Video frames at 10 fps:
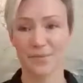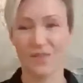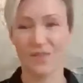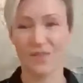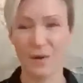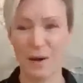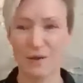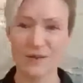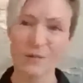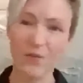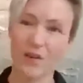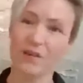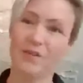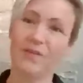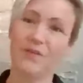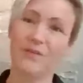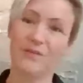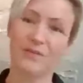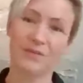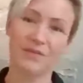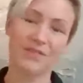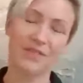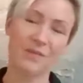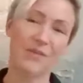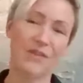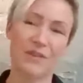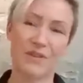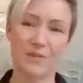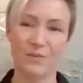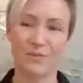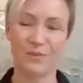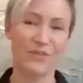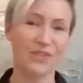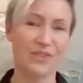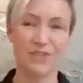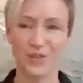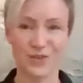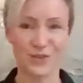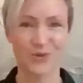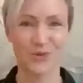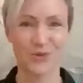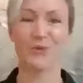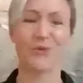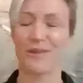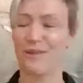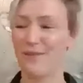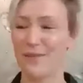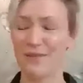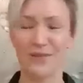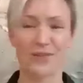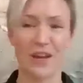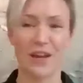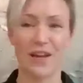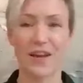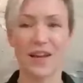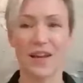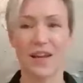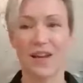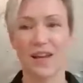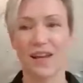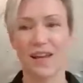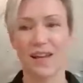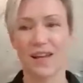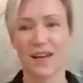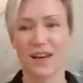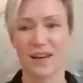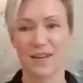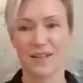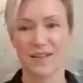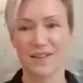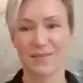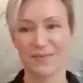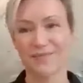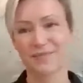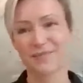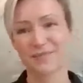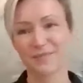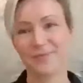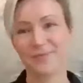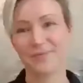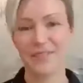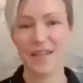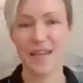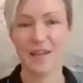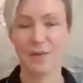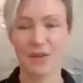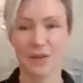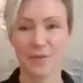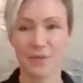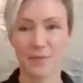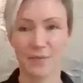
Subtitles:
Think about something that we've discussed or we've looked at, and take it with you.